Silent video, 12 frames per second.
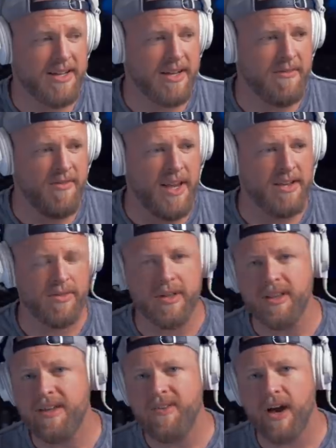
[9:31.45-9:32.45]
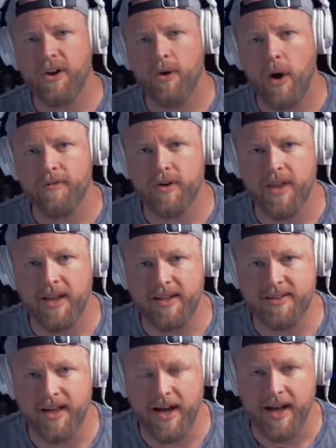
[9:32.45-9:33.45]
did conveniently leave out, however, that
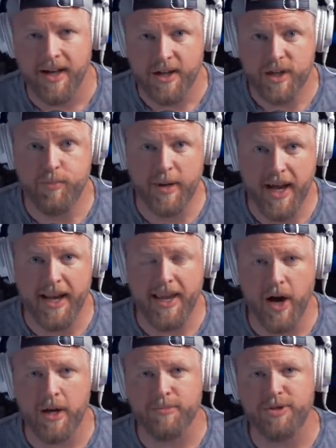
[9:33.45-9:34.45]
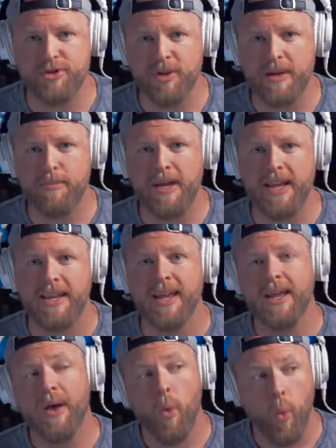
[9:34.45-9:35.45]
he's a spaghetti arm string bean,
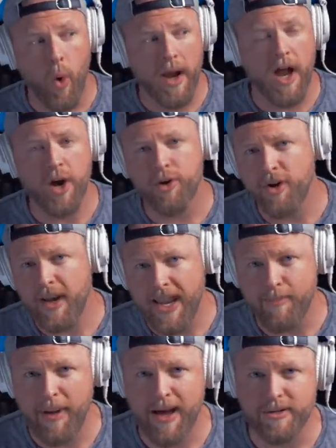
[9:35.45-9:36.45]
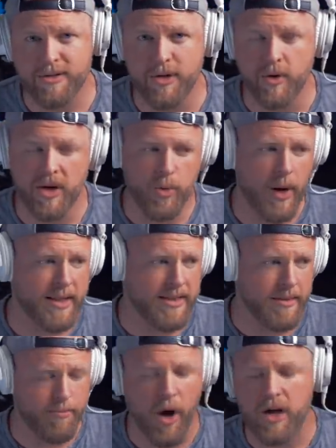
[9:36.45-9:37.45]
108 pounds soaking wet
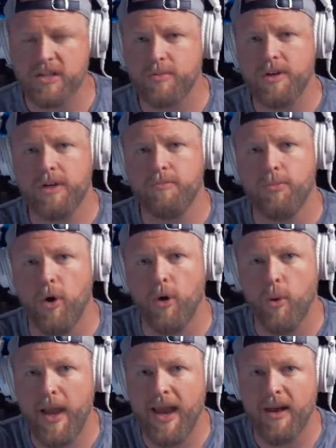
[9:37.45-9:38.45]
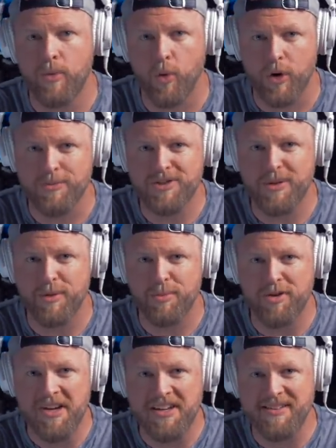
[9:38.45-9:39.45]
that possibly could blow away in a warm summer
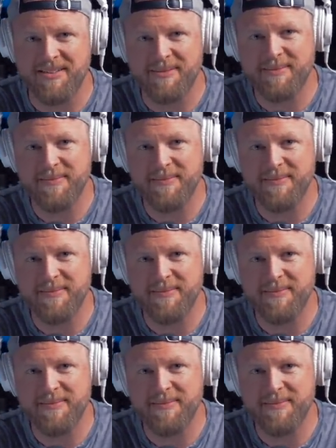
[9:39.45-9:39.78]
breeze.